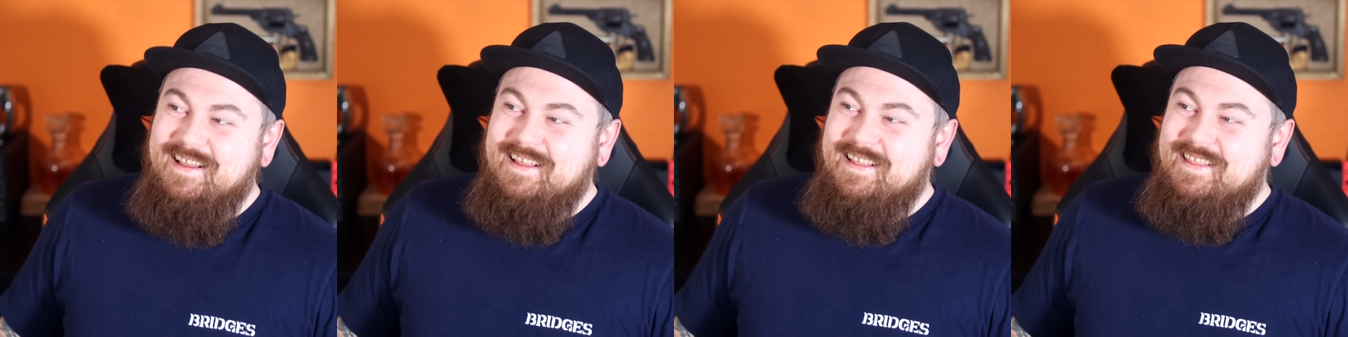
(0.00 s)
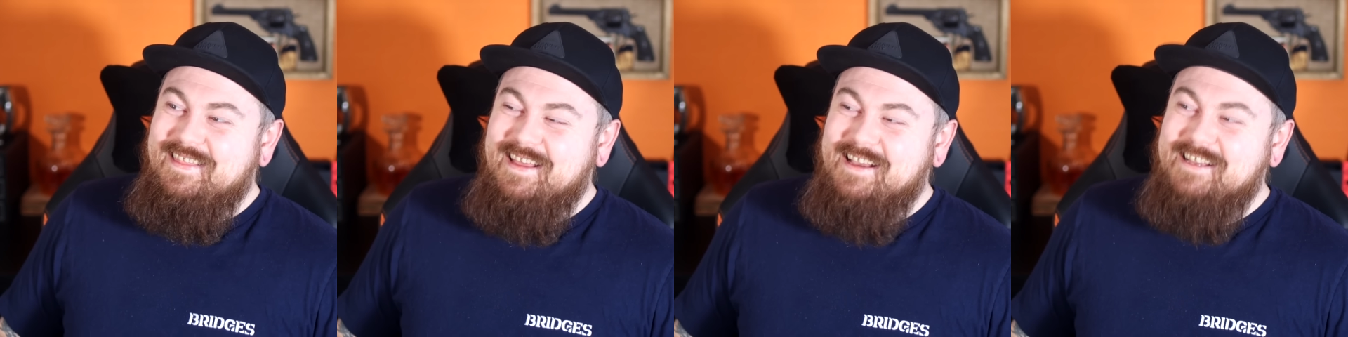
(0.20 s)

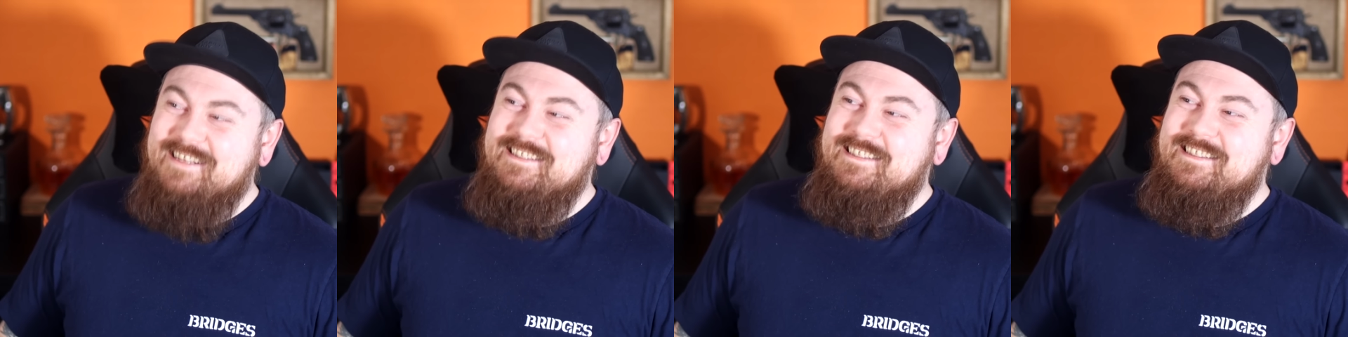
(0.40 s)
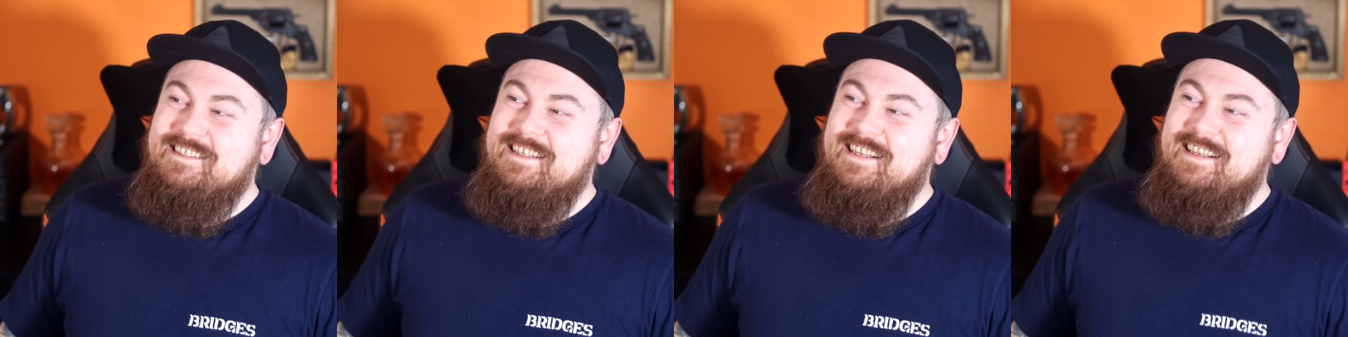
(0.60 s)

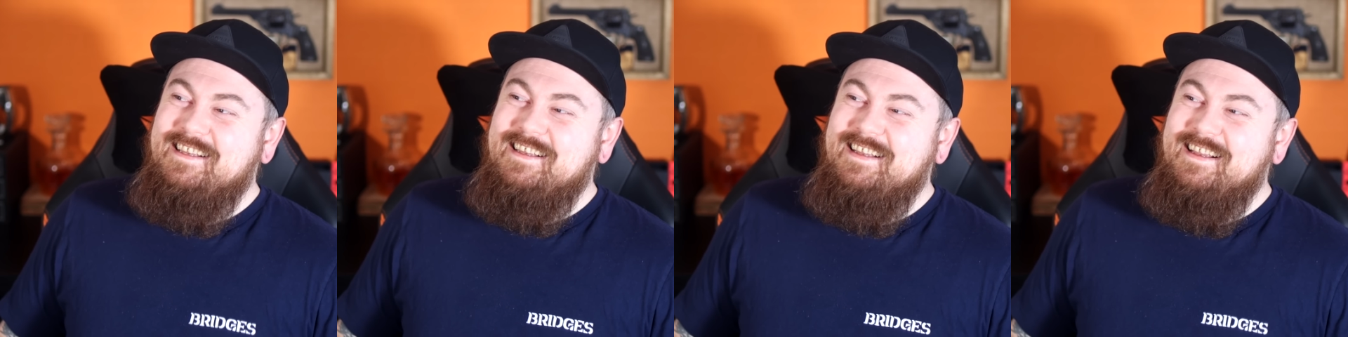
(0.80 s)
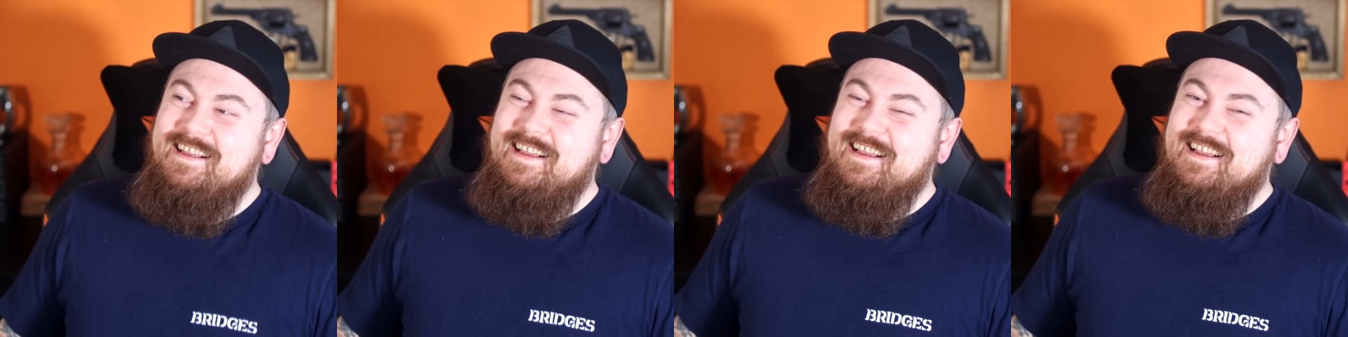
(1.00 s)
This
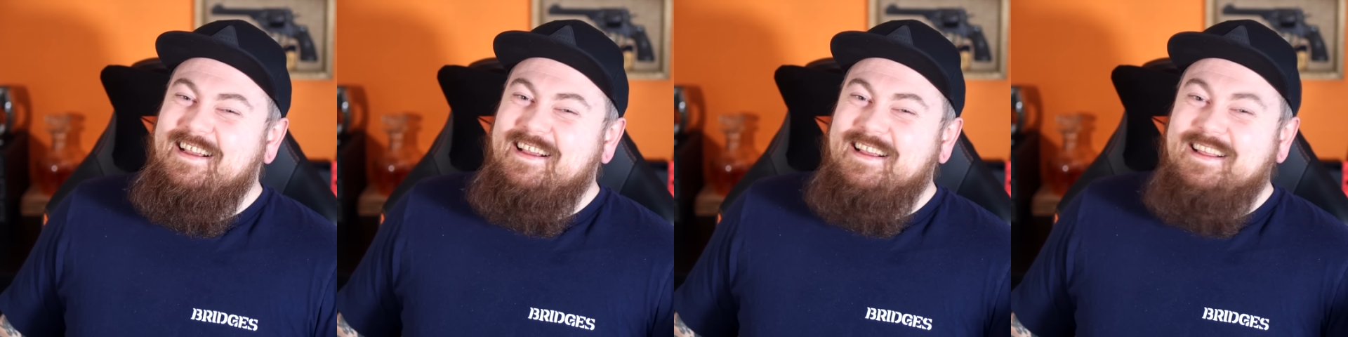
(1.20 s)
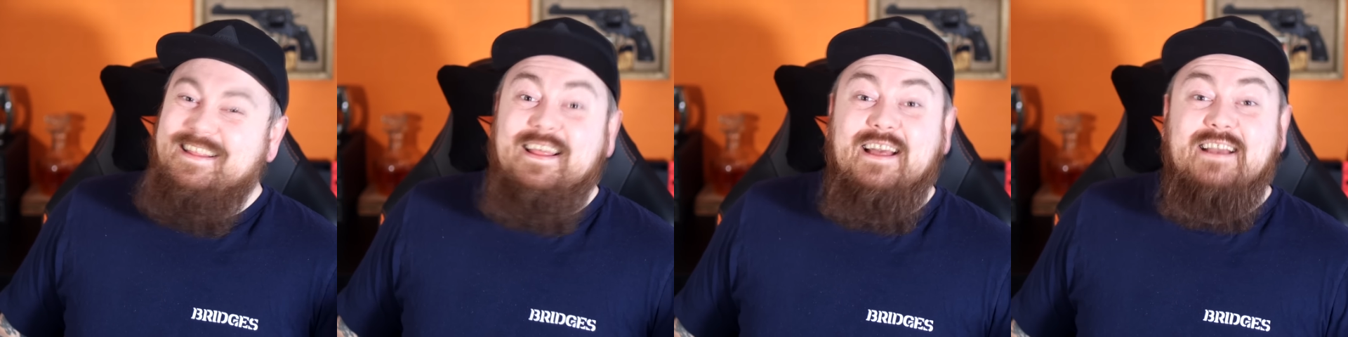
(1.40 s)

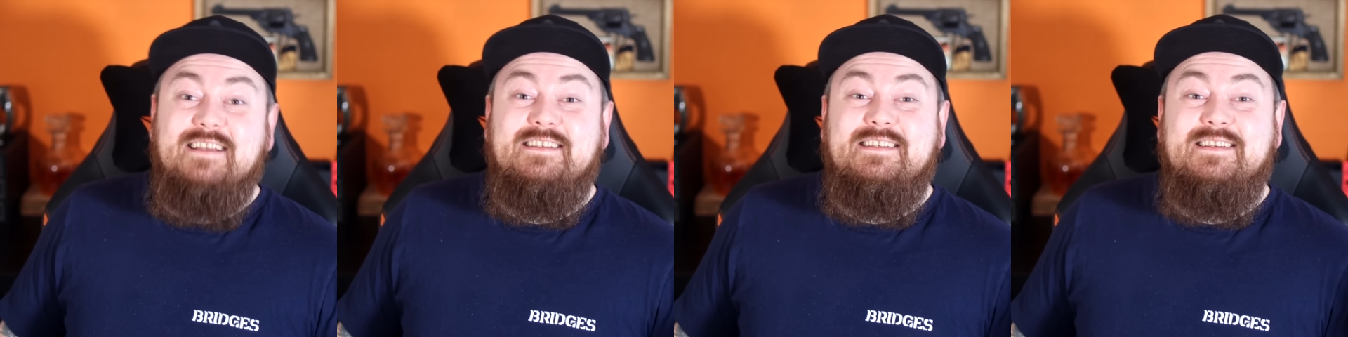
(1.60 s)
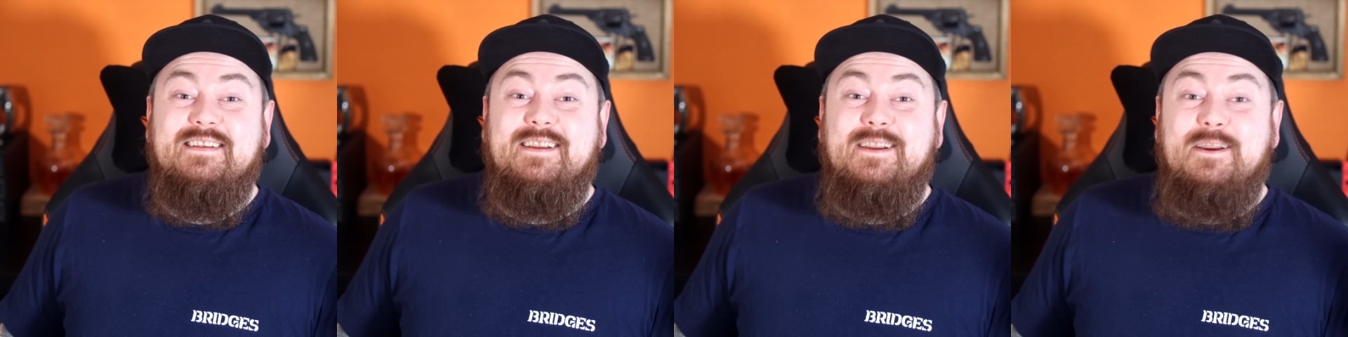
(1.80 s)

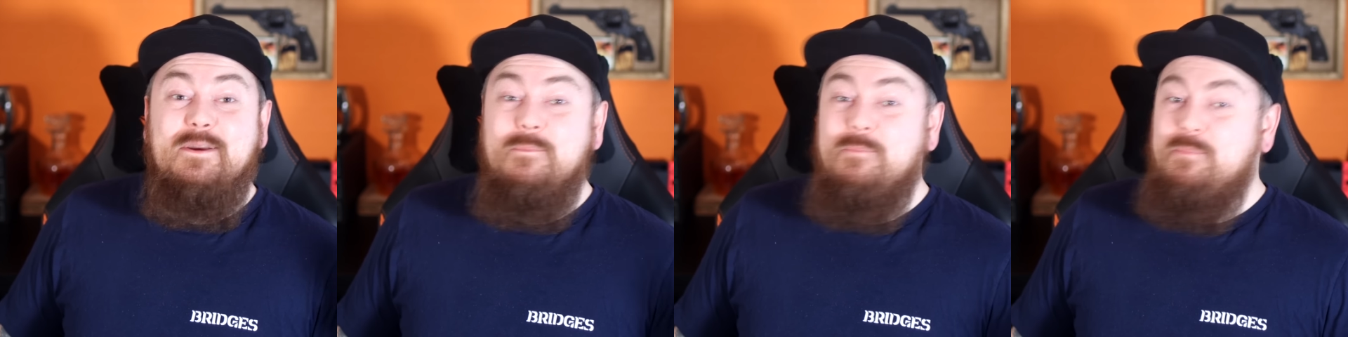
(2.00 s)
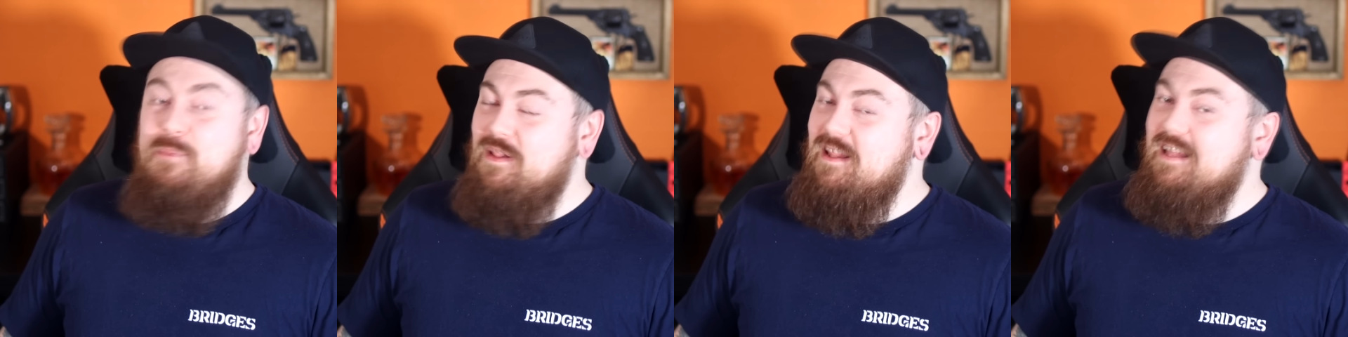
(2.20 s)
this
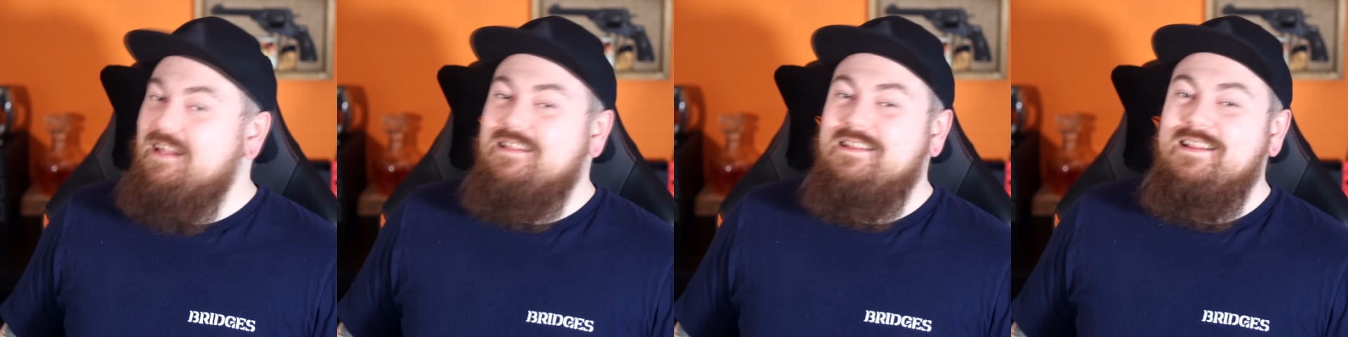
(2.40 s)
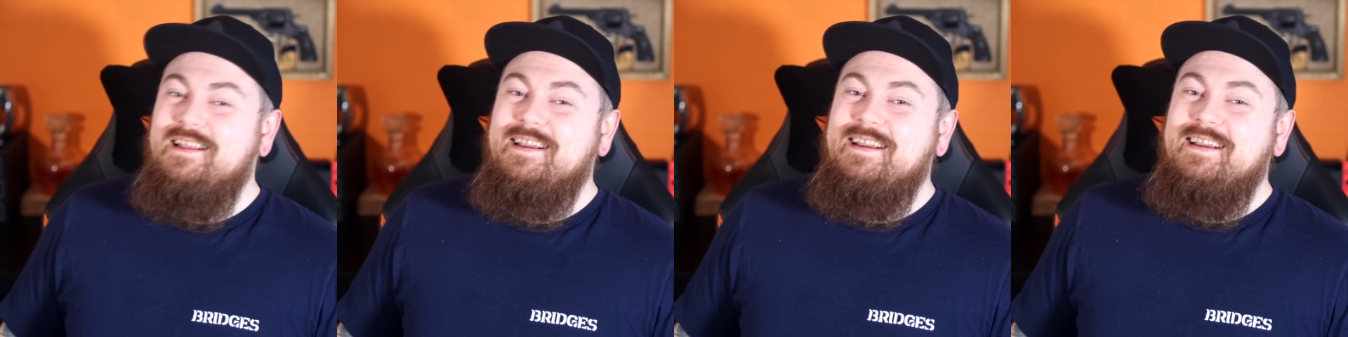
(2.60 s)

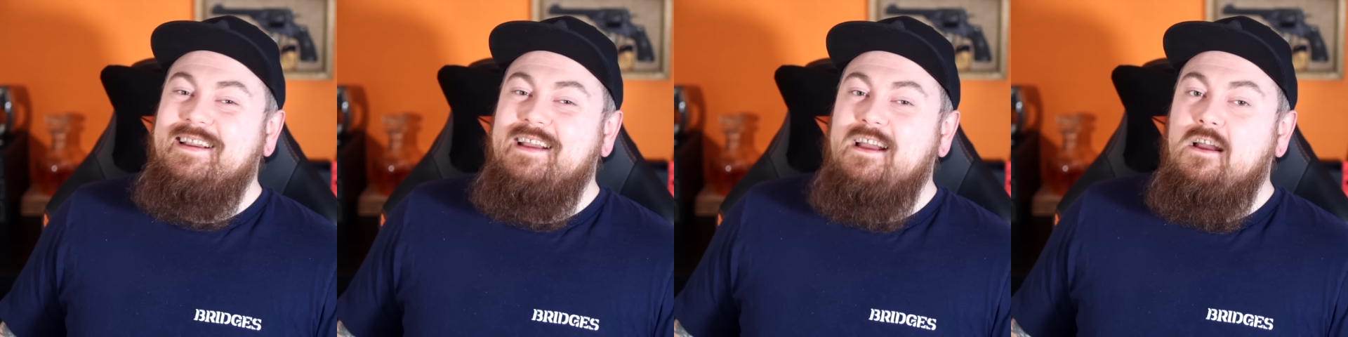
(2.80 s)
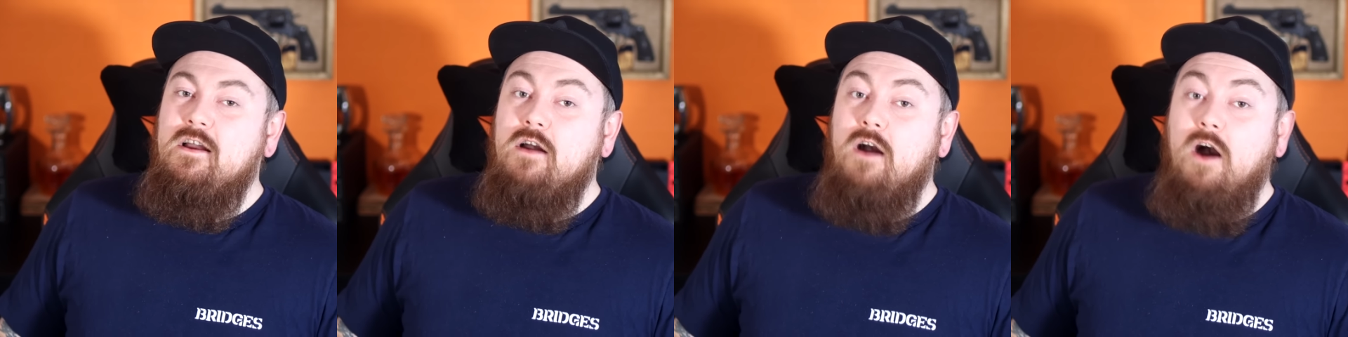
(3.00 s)
completely